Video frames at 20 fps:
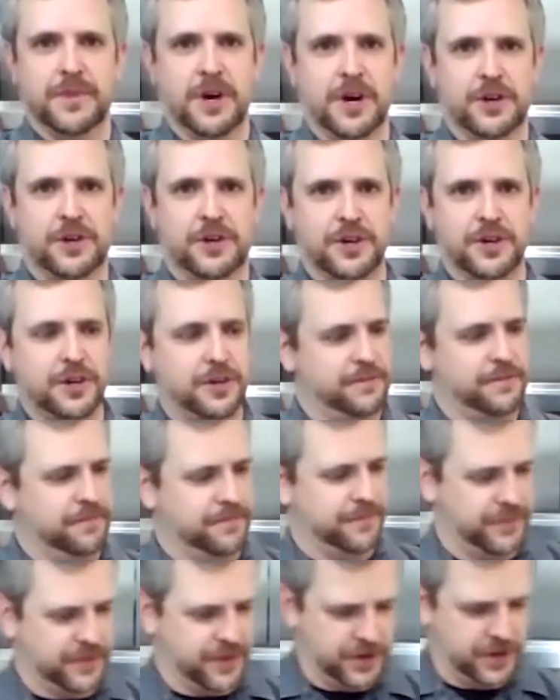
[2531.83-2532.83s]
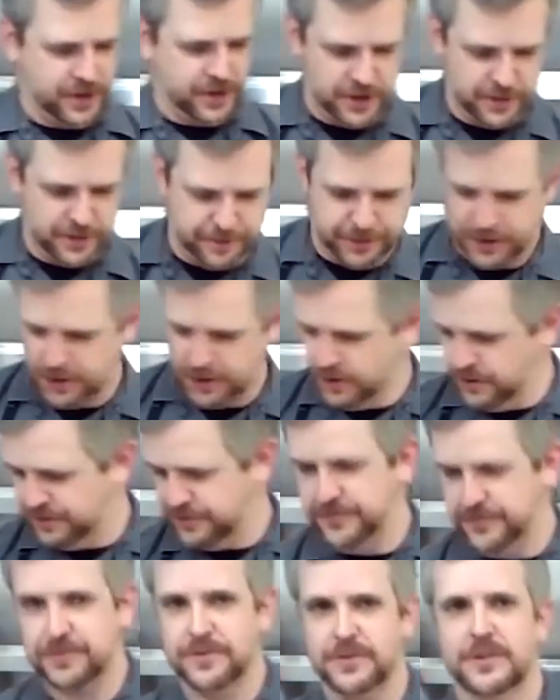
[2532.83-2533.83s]
A good
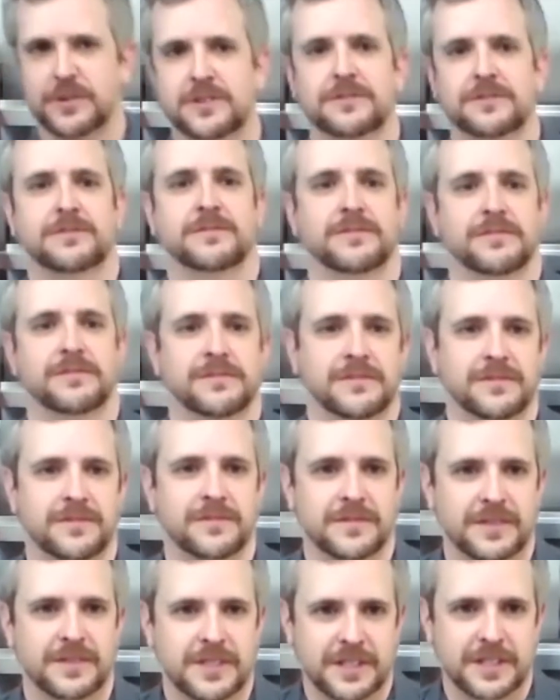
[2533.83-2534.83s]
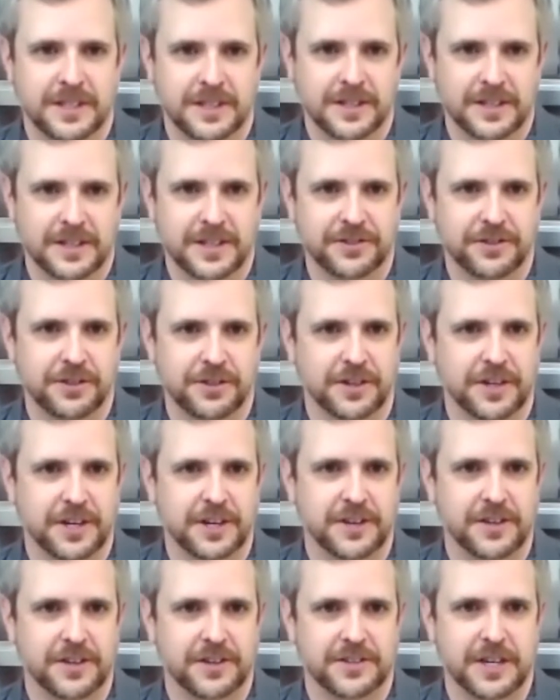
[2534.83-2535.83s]
poof. Let's look
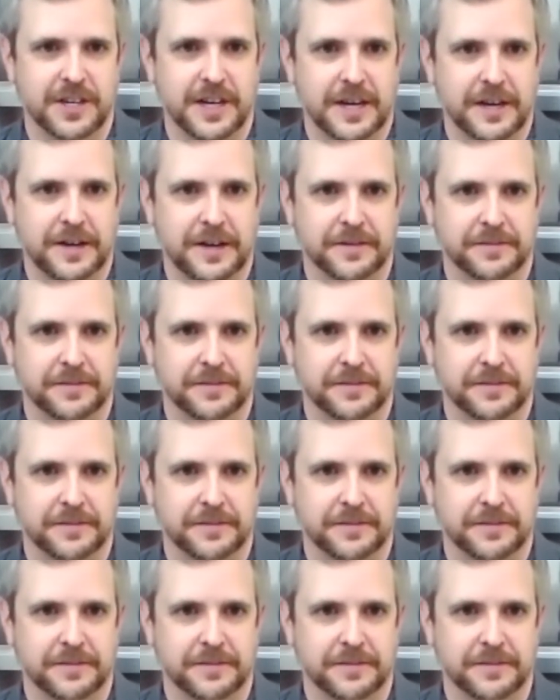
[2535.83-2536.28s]
into this guy.